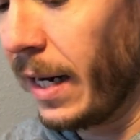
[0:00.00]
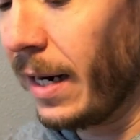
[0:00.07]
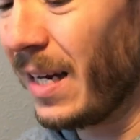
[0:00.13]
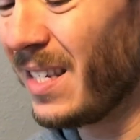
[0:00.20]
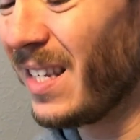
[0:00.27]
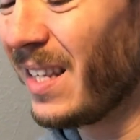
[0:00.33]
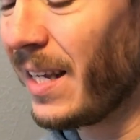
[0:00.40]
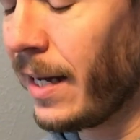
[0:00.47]
And
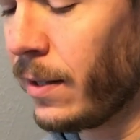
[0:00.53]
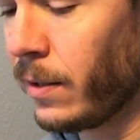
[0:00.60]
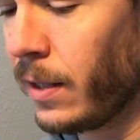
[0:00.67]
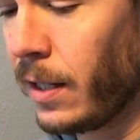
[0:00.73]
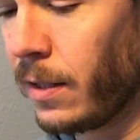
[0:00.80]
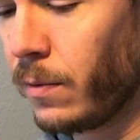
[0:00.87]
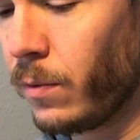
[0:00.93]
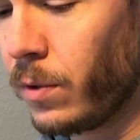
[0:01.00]
as it
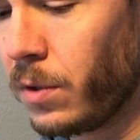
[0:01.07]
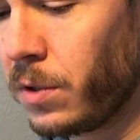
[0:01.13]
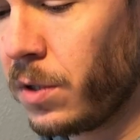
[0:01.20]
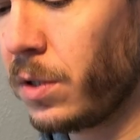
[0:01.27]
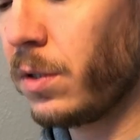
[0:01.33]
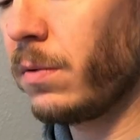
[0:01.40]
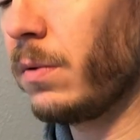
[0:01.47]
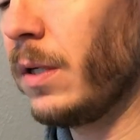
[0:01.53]
cannot get
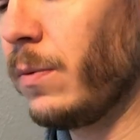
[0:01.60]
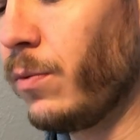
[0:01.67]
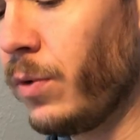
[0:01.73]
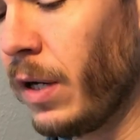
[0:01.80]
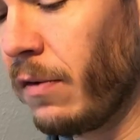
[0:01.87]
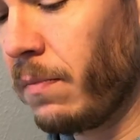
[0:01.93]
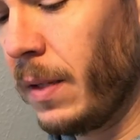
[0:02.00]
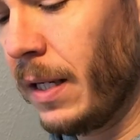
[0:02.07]
worse, it
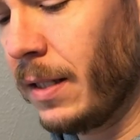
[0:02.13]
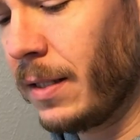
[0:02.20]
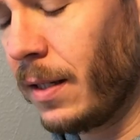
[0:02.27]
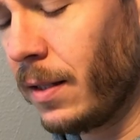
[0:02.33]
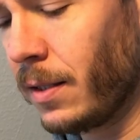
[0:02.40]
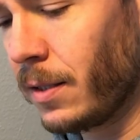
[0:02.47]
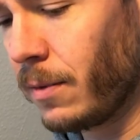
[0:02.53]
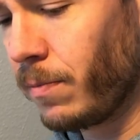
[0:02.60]
would have made
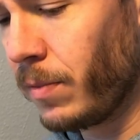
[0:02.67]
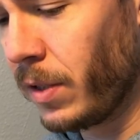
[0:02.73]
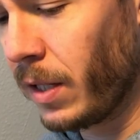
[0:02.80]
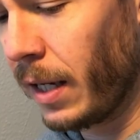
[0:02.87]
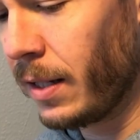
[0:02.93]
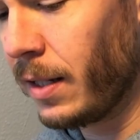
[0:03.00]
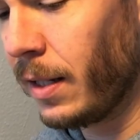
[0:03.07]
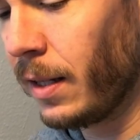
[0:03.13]
sense.
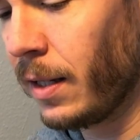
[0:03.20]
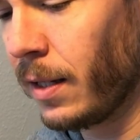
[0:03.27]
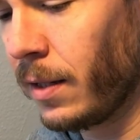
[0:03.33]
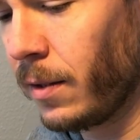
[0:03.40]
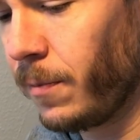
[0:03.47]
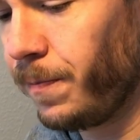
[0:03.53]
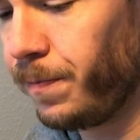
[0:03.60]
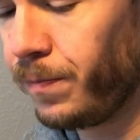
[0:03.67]
But I think
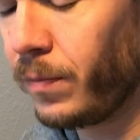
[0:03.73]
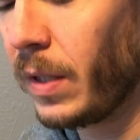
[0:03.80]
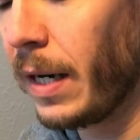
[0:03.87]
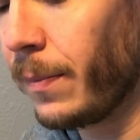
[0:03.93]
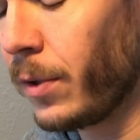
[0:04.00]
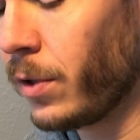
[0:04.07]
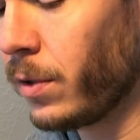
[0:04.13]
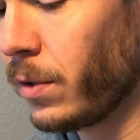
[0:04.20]
that
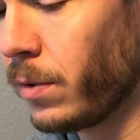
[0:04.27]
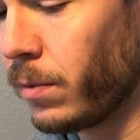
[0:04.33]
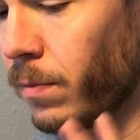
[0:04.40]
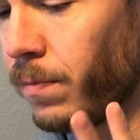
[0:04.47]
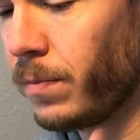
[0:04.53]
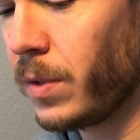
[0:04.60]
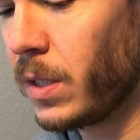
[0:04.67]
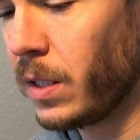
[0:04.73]
I'm
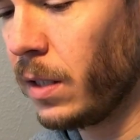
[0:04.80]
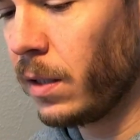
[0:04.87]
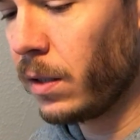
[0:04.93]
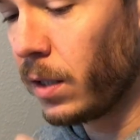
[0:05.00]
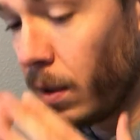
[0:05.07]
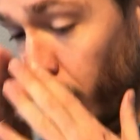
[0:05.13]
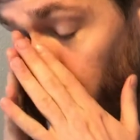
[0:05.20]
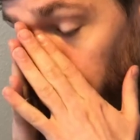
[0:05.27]
gonna
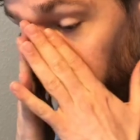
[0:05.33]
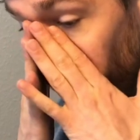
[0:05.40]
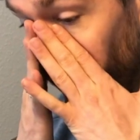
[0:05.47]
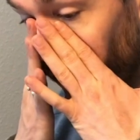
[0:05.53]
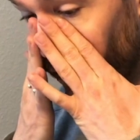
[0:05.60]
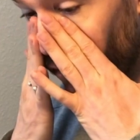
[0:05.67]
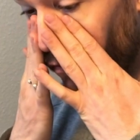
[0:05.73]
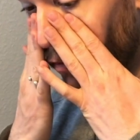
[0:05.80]
still keep the
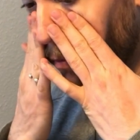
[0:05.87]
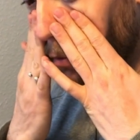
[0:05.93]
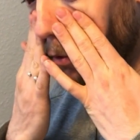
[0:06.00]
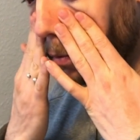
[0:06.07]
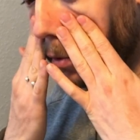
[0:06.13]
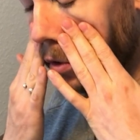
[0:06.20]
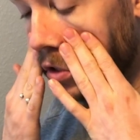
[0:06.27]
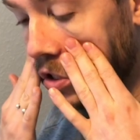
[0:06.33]
benefit from
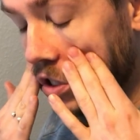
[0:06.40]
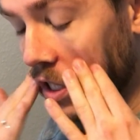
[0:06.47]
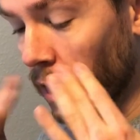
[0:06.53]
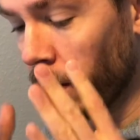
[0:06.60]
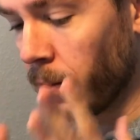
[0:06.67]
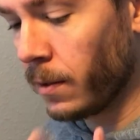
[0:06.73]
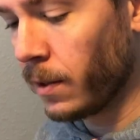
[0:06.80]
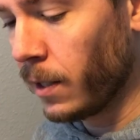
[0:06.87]
the march
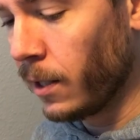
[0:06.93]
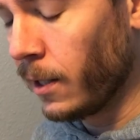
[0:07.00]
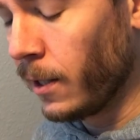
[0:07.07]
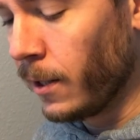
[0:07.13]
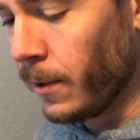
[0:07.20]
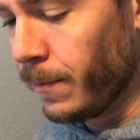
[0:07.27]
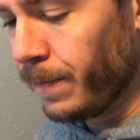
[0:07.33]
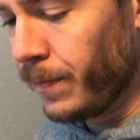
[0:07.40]
and
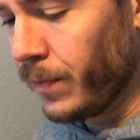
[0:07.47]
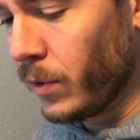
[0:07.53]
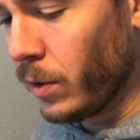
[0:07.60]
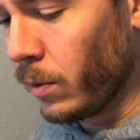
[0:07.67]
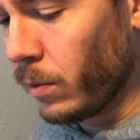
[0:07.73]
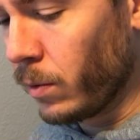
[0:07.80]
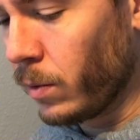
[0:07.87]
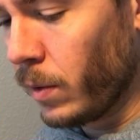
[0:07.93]

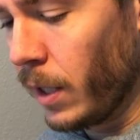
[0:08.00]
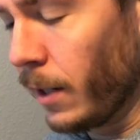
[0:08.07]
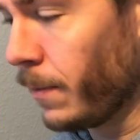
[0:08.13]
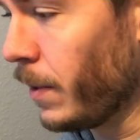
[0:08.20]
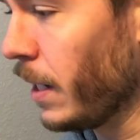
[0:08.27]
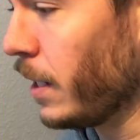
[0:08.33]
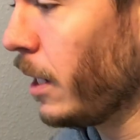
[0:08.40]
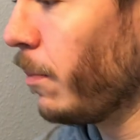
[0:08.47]
don't yeah
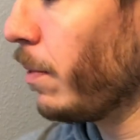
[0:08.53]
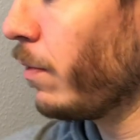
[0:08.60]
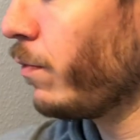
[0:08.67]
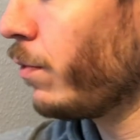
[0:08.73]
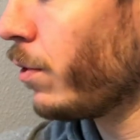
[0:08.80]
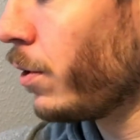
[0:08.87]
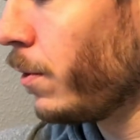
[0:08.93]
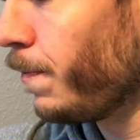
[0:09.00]
and keep it
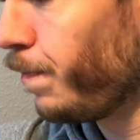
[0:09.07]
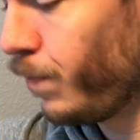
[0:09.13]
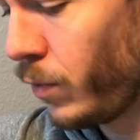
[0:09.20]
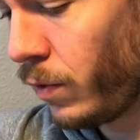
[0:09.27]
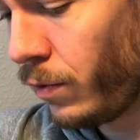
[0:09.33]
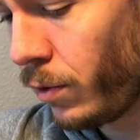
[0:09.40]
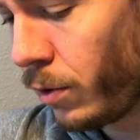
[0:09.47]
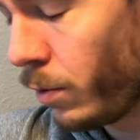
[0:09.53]
for
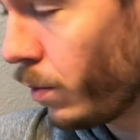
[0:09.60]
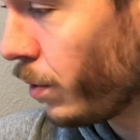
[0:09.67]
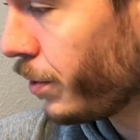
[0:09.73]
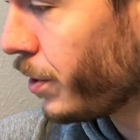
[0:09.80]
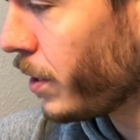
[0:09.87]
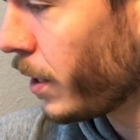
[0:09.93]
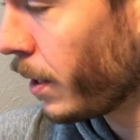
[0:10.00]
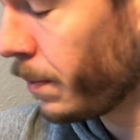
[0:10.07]
for a
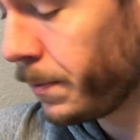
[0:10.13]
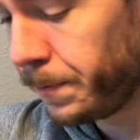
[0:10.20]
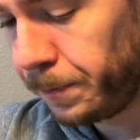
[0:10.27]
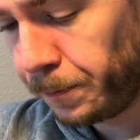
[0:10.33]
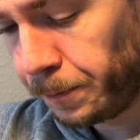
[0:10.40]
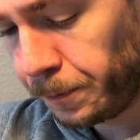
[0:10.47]
worse time.